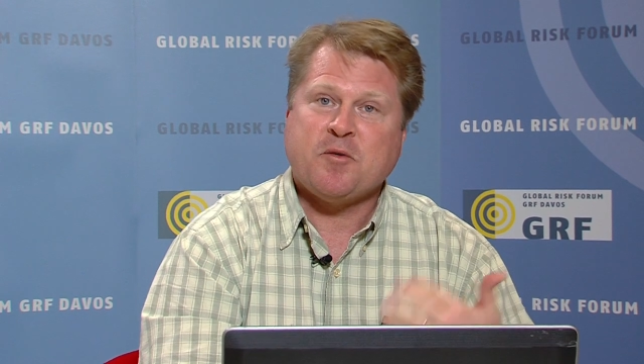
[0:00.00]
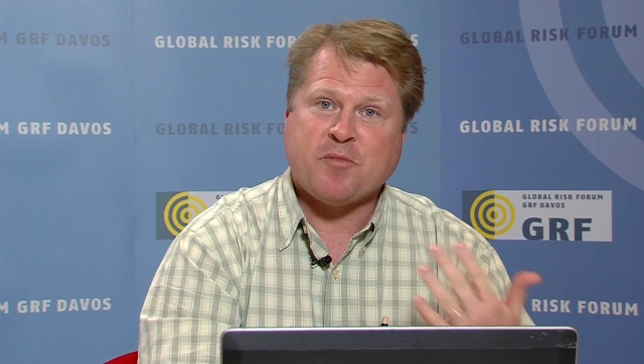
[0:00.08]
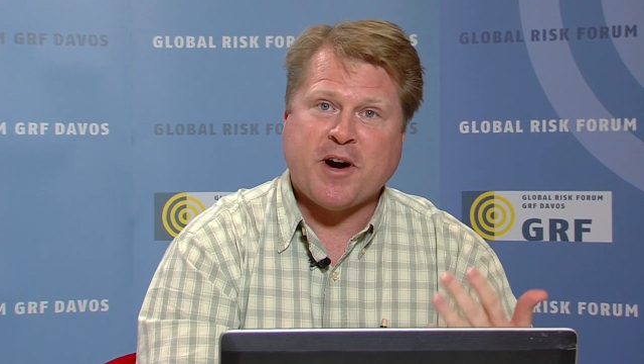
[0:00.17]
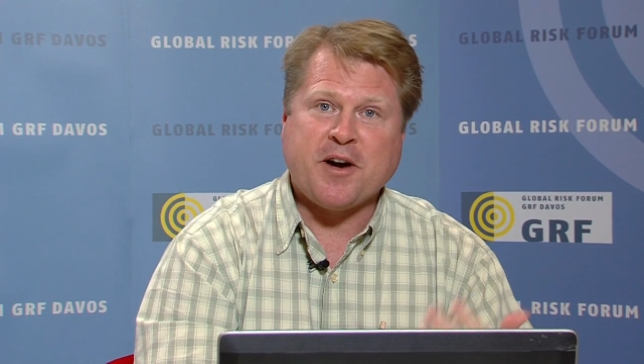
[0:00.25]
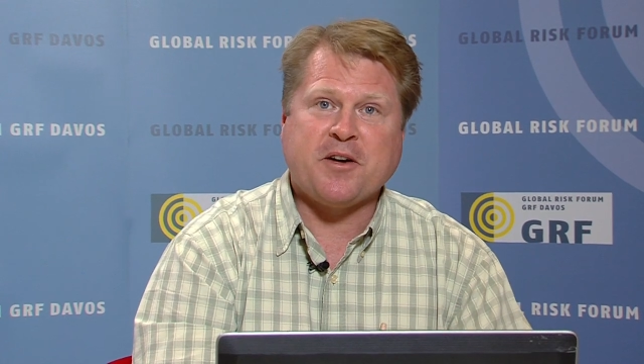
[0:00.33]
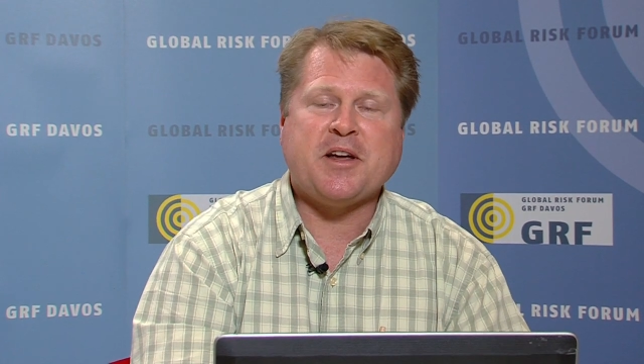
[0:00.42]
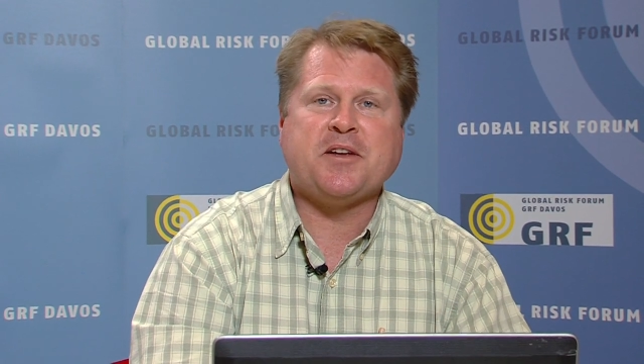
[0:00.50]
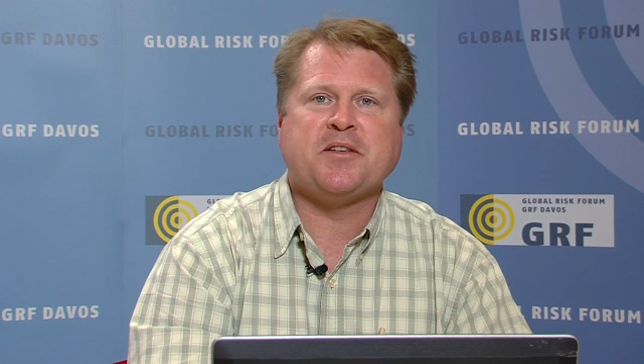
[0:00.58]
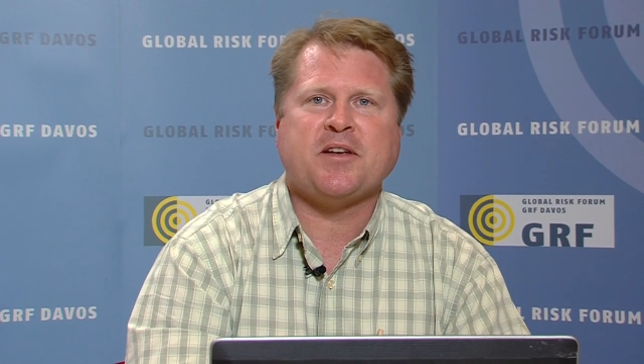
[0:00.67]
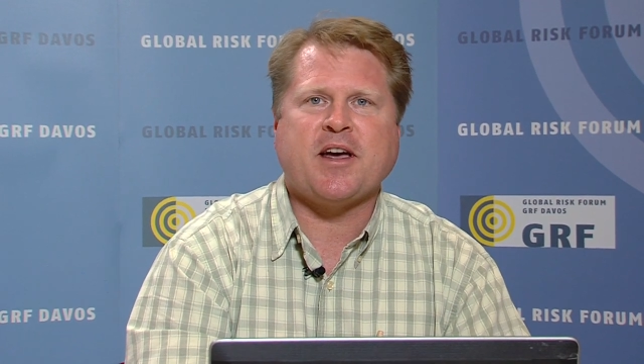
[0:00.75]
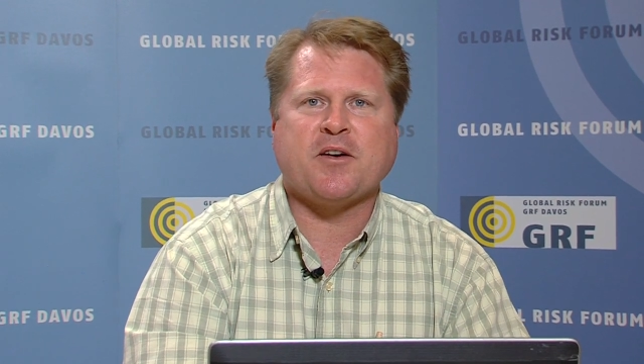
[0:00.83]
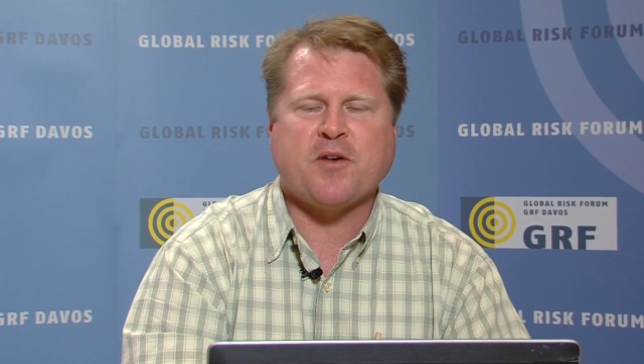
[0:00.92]

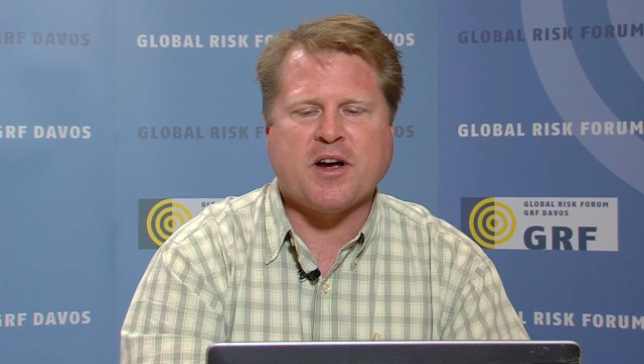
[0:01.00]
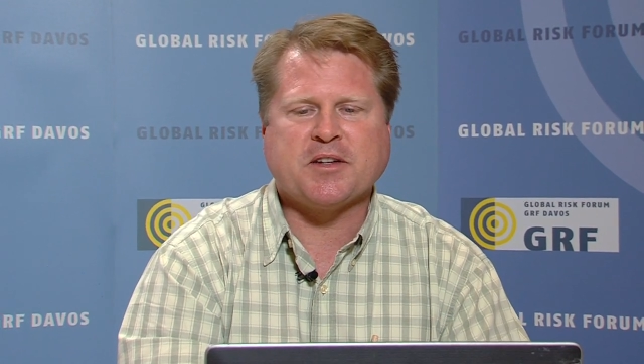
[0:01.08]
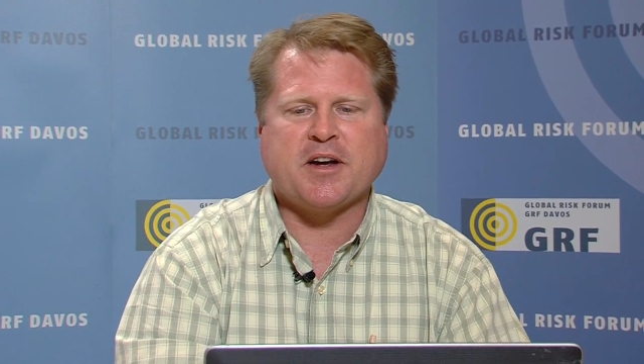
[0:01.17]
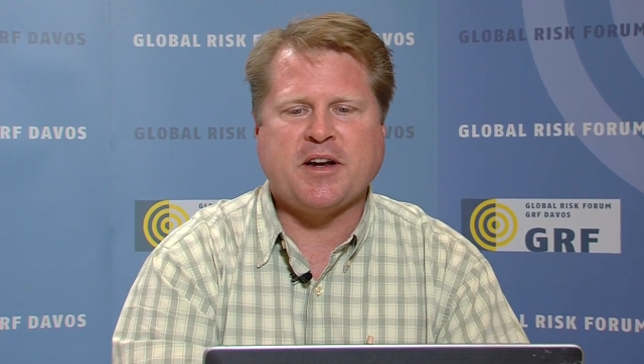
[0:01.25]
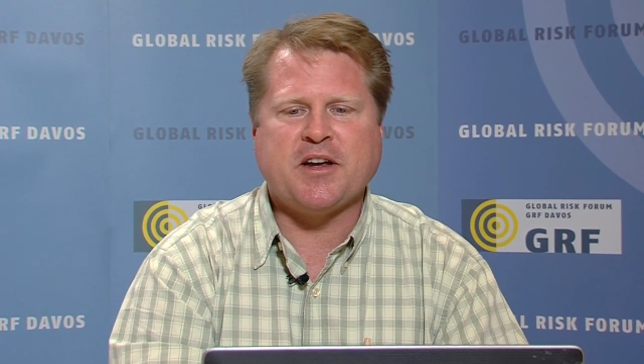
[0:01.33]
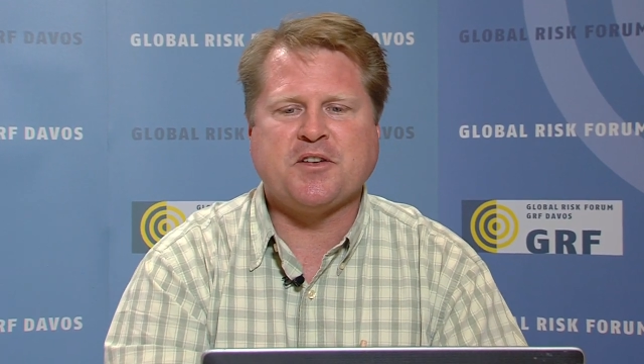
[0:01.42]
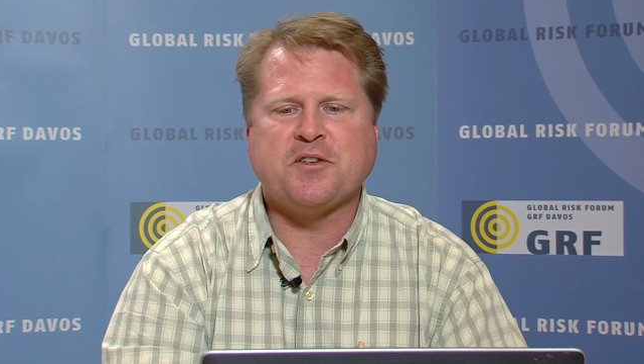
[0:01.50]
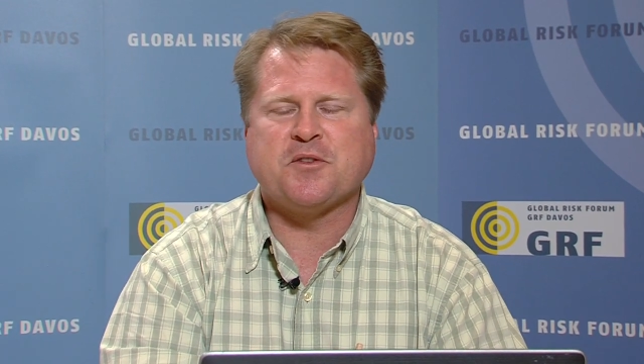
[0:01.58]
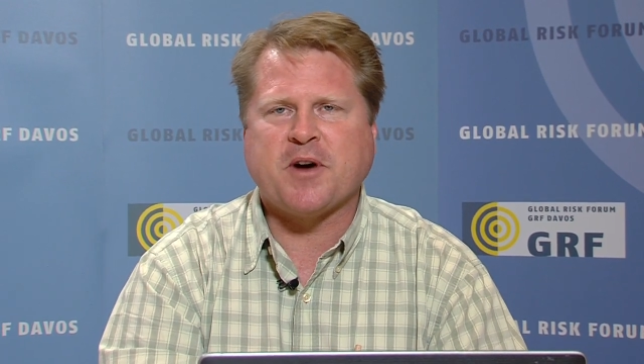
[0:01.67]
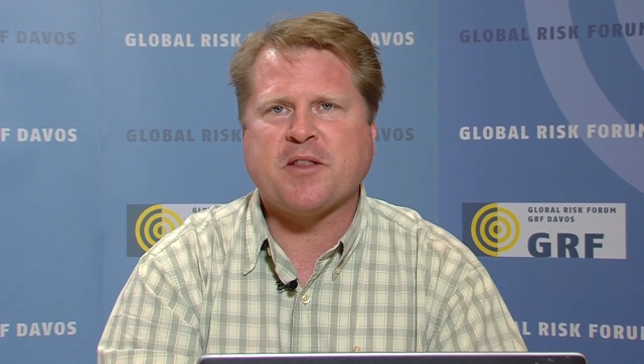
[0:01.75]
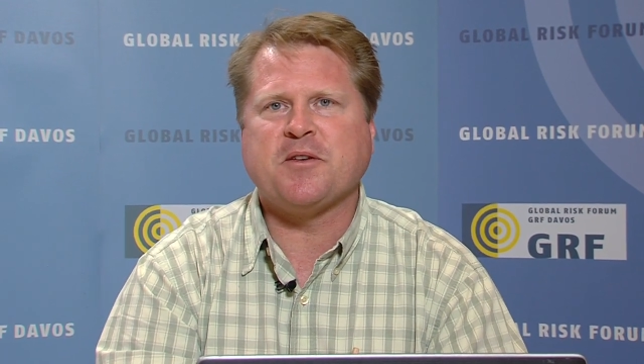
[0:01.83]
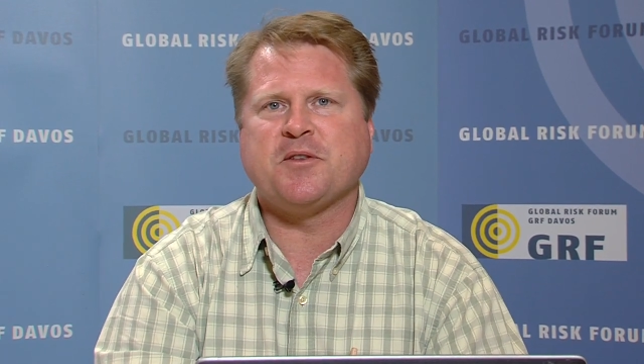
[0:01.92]
priorities and cross-cutting issues
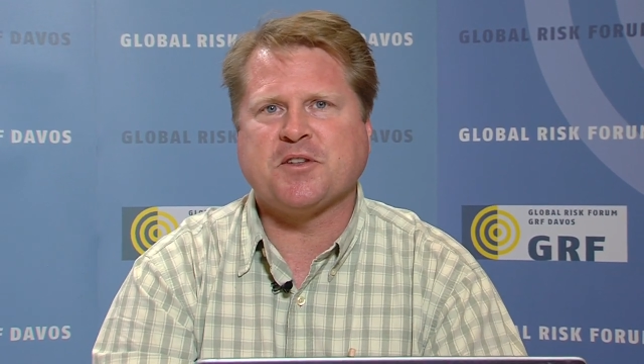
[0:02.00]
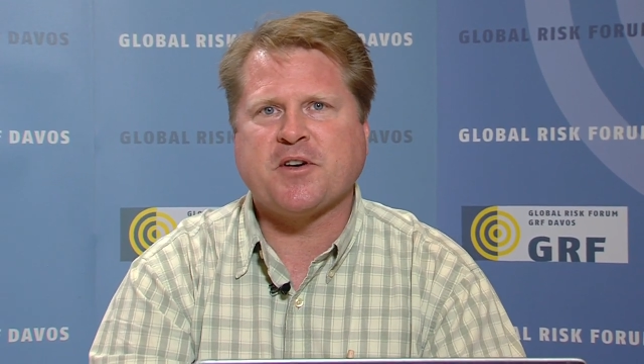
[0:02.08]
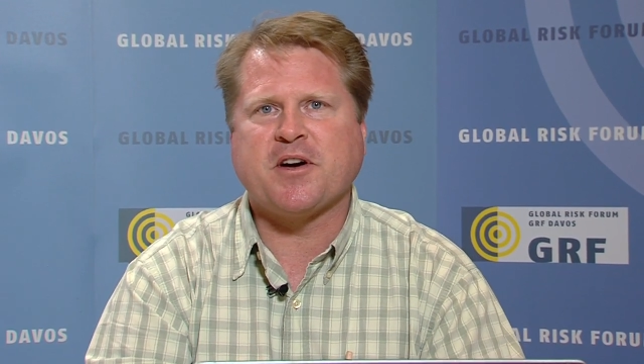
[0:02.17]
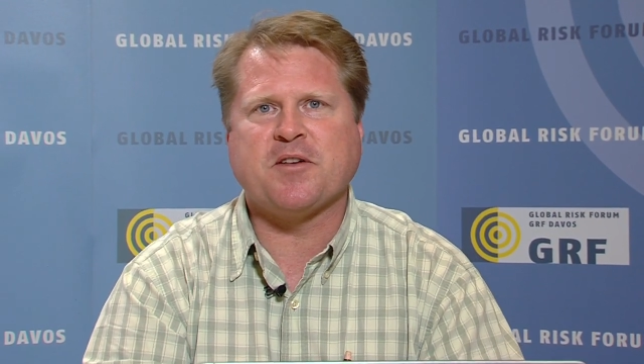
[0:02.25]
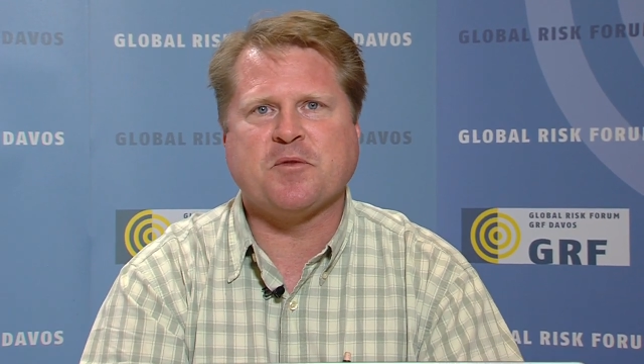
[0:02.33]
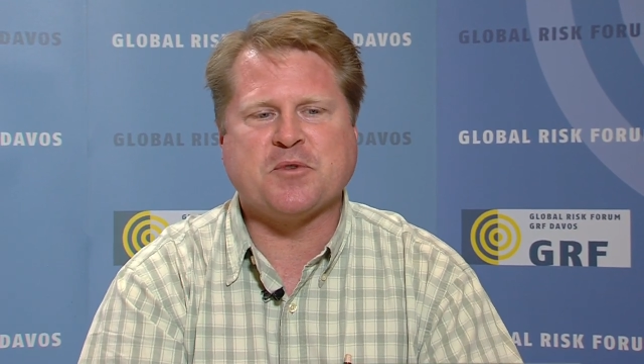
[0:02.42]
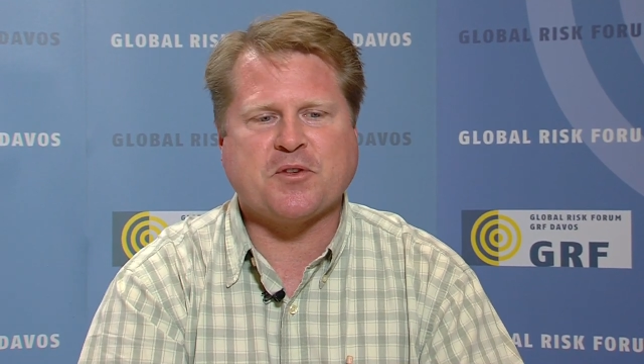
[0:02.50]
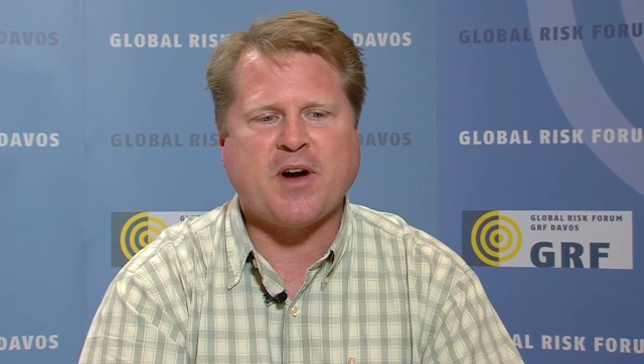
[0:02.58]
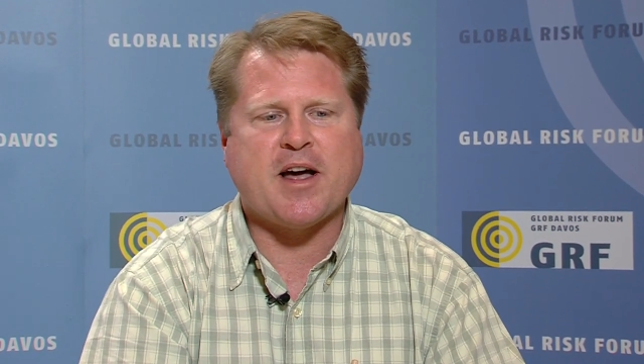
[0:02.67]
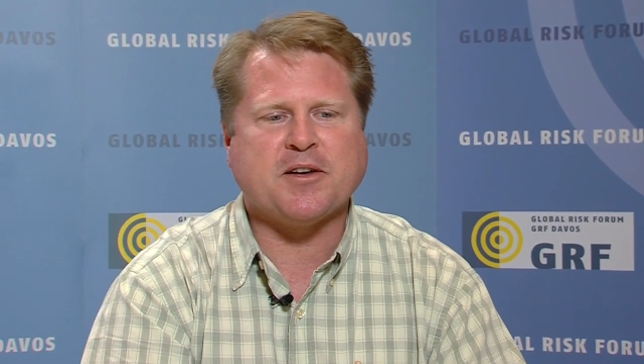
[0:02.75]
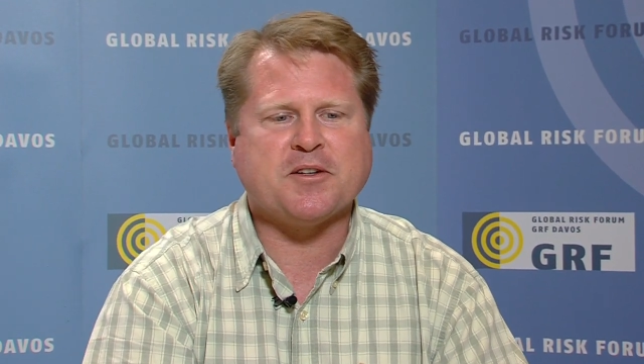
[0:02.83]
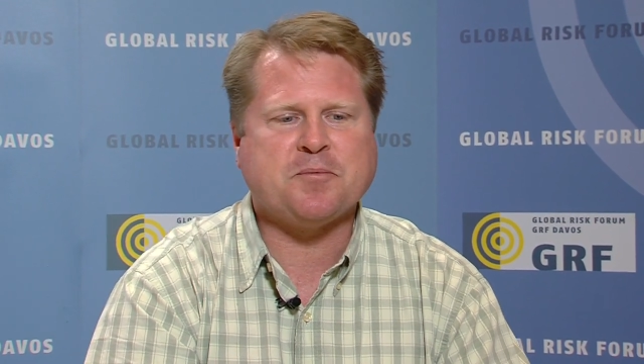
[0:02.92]
rather than starting from
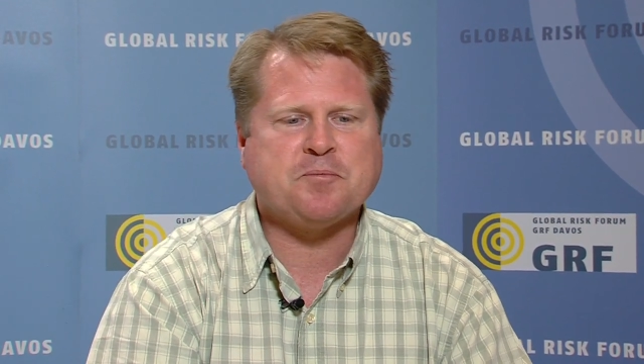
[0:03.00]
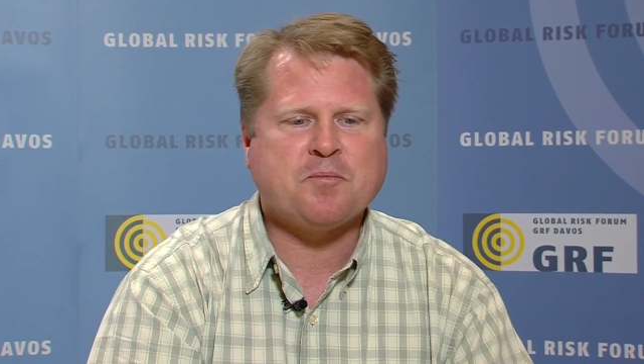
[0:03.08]
scratch.